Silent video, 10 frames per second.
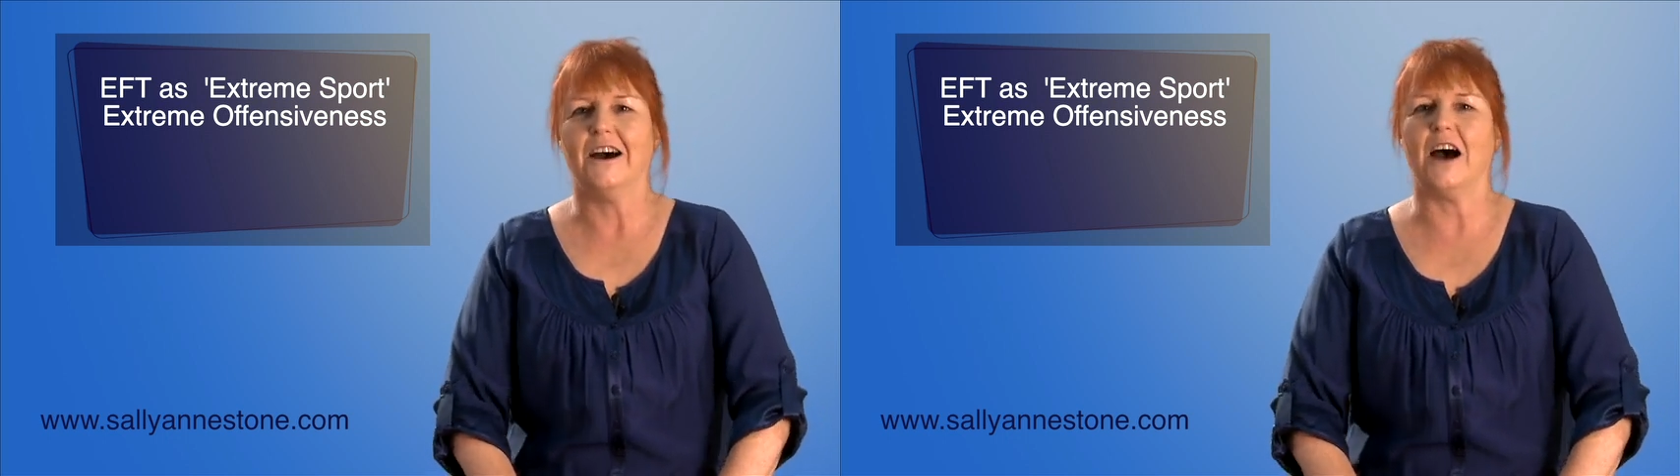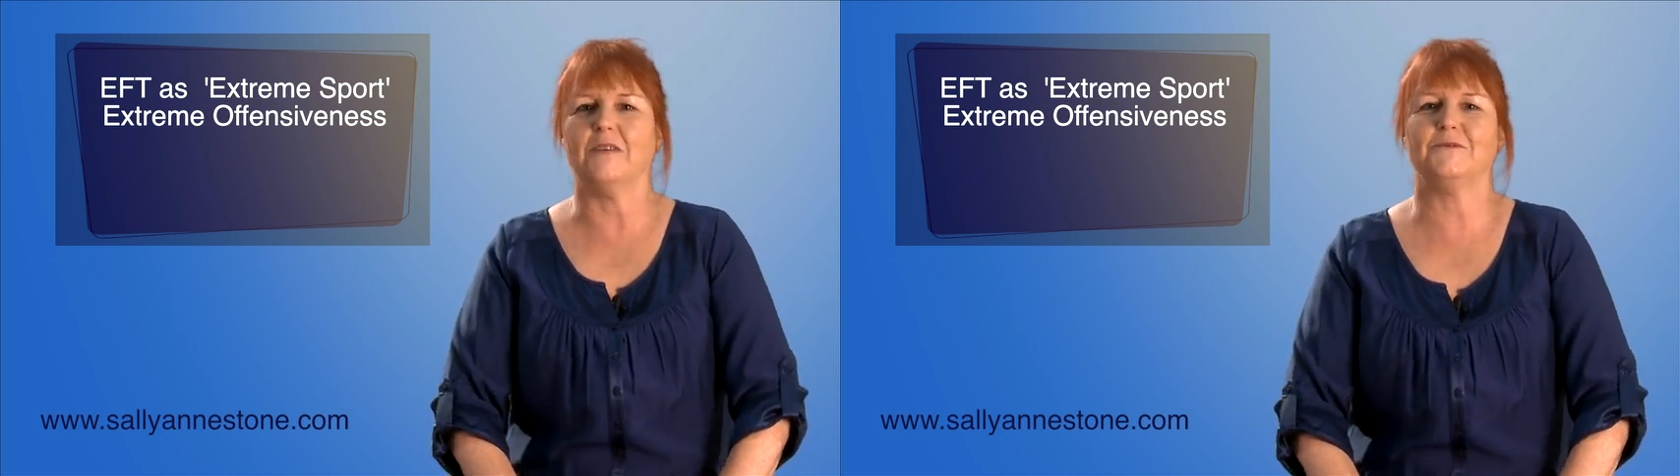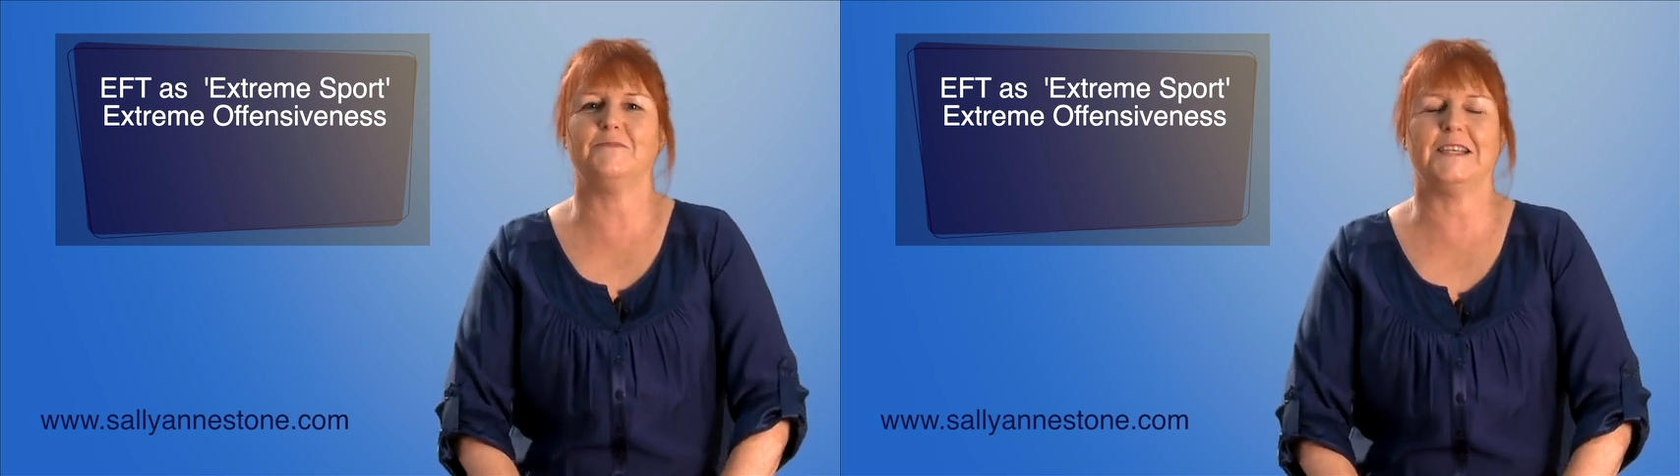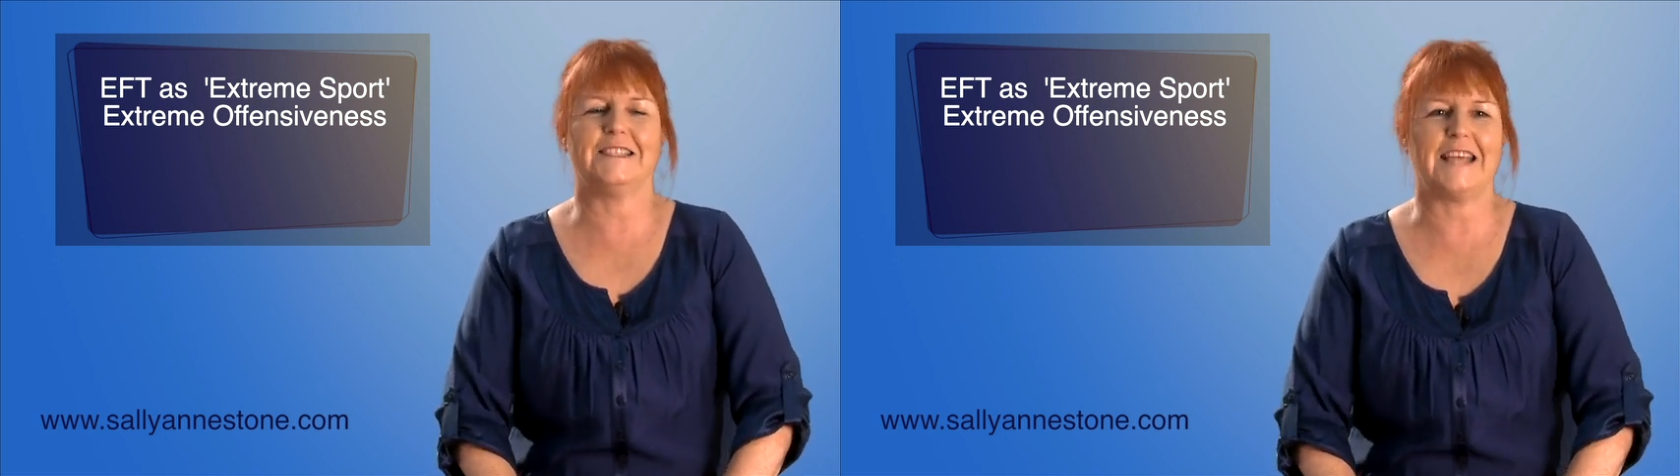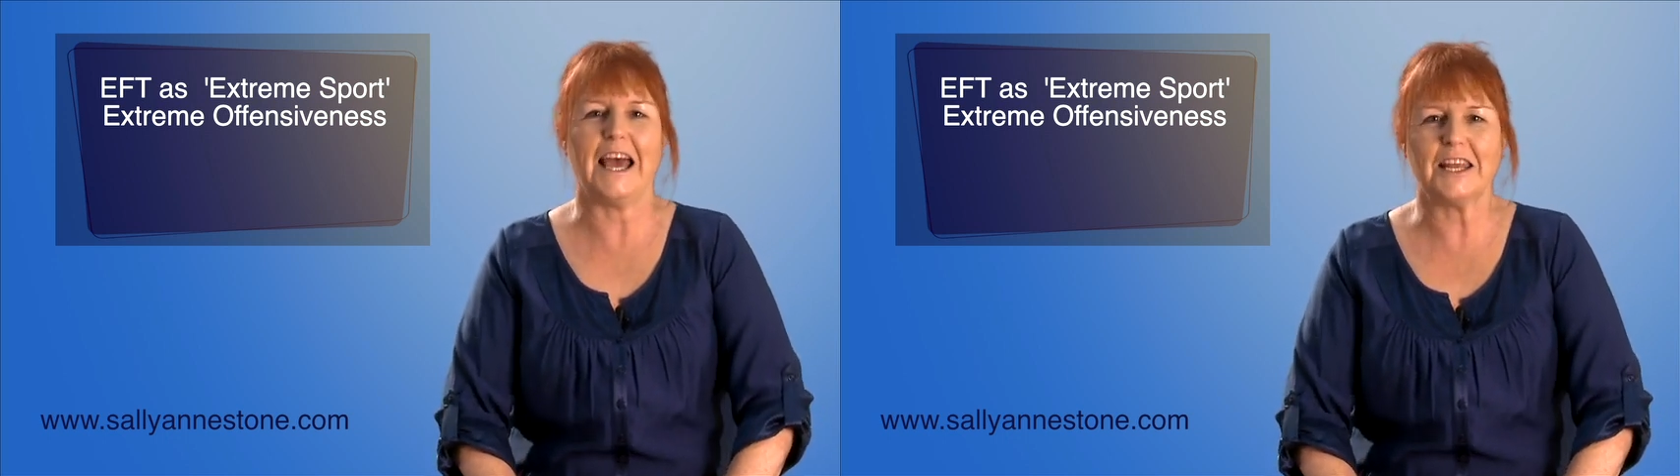I've
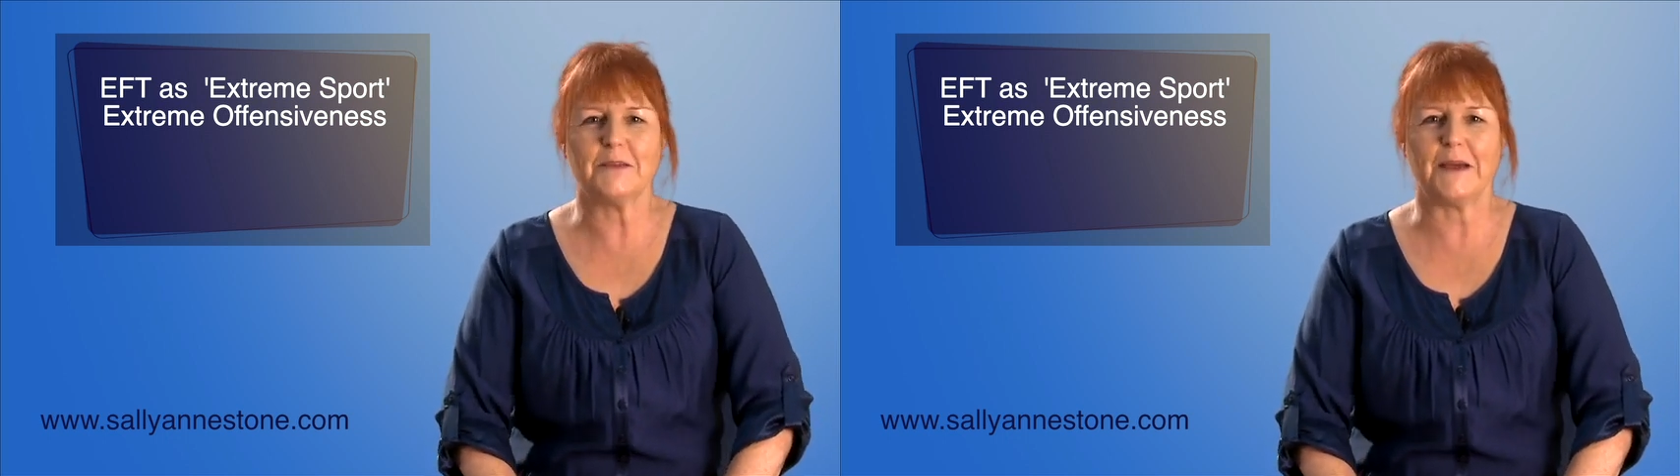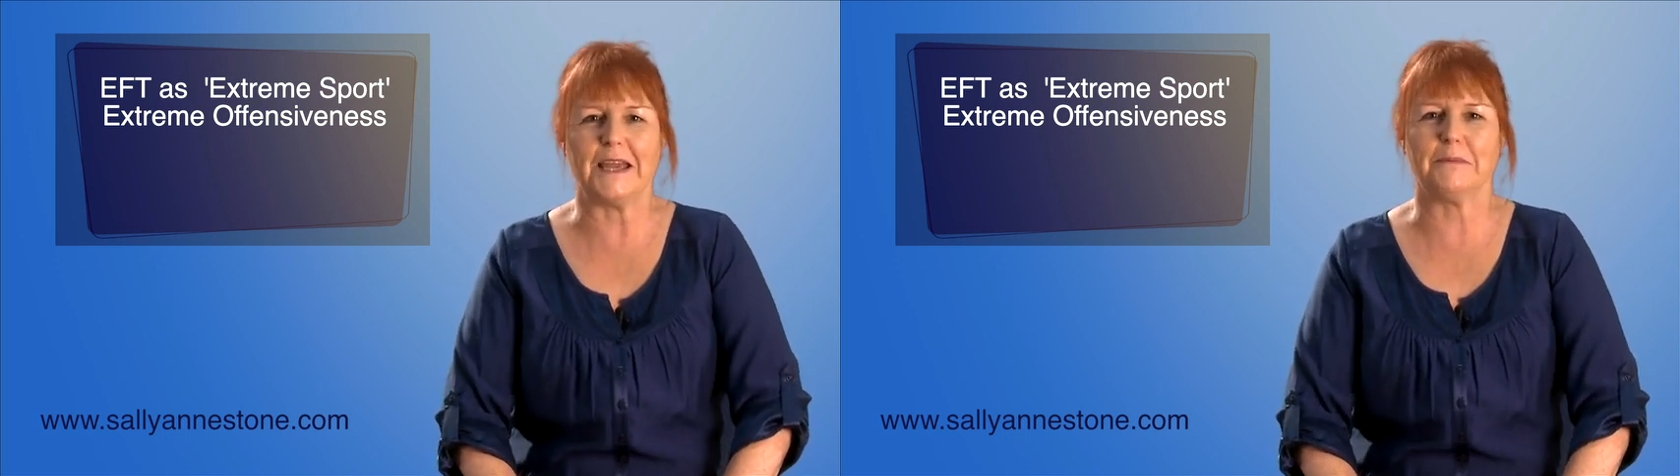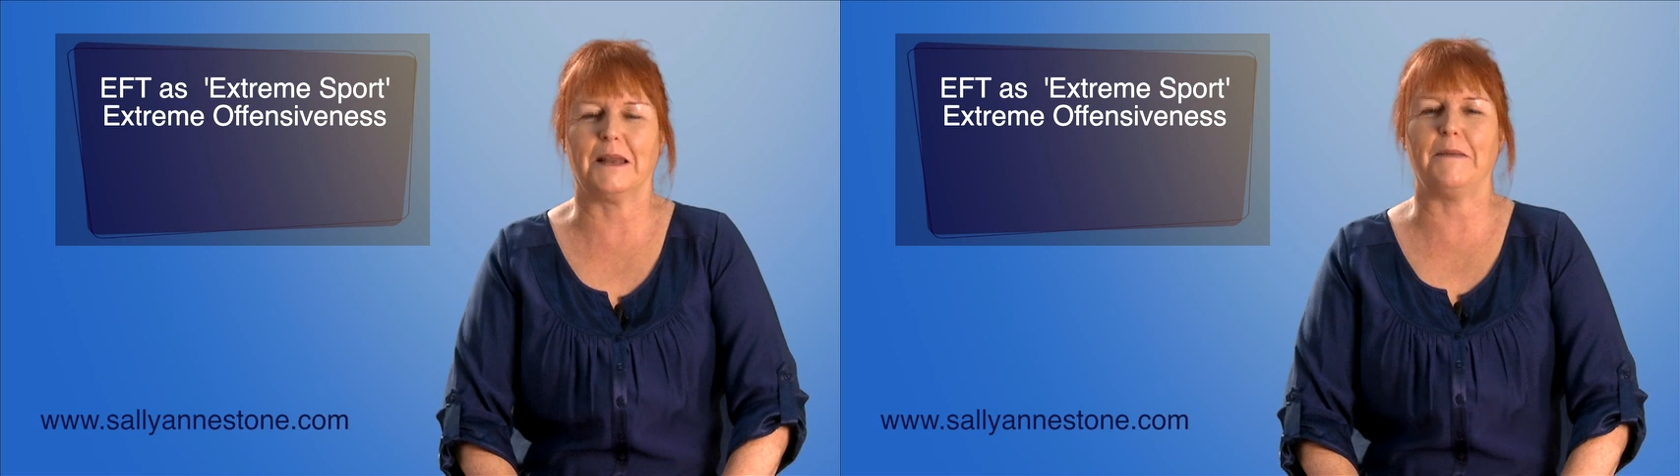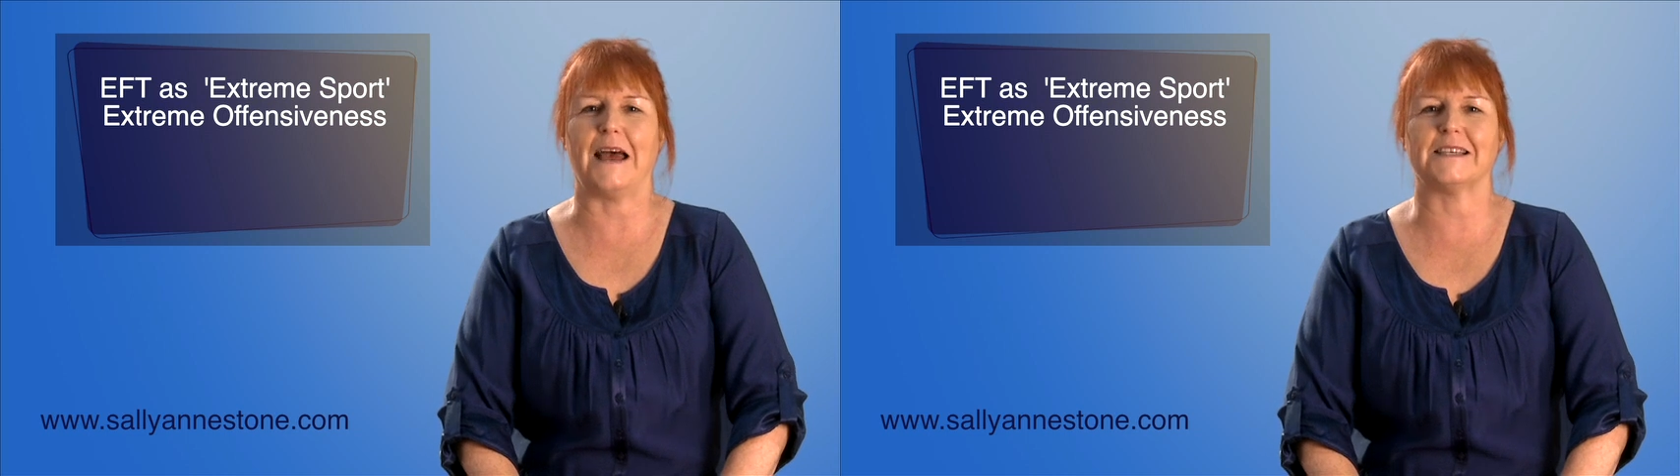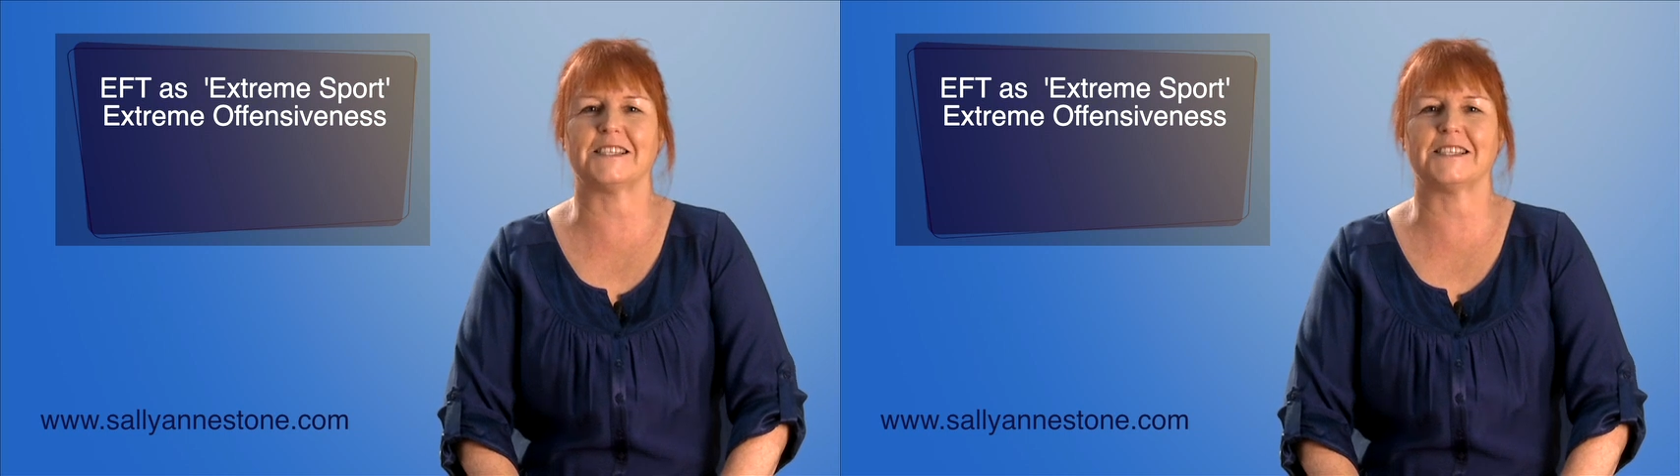been telling people about